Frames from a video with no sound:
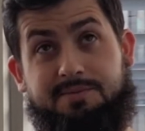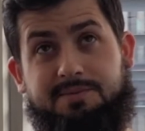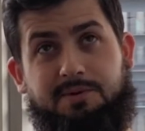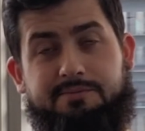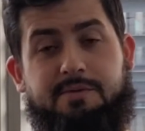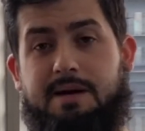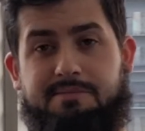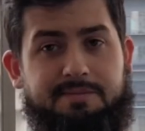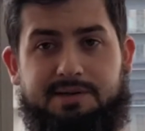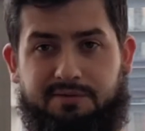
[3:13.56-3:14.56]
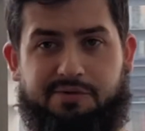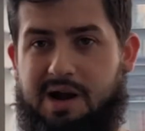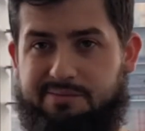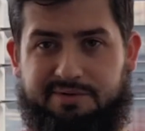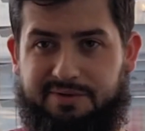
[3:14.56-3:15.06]
remember bits of
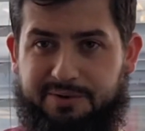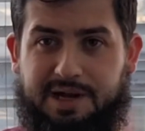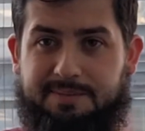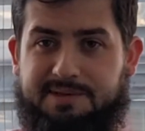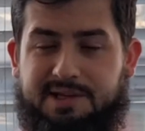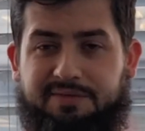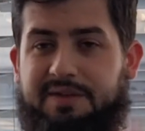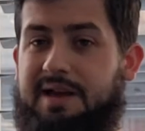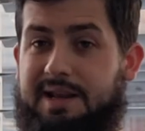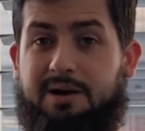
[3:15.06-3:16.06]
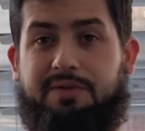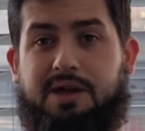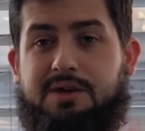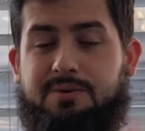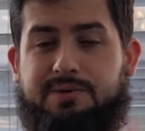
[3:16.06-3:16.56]
grammar and vocab and stuff like that, and how they're
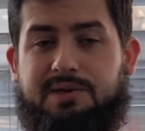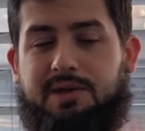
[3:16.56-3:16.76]
used.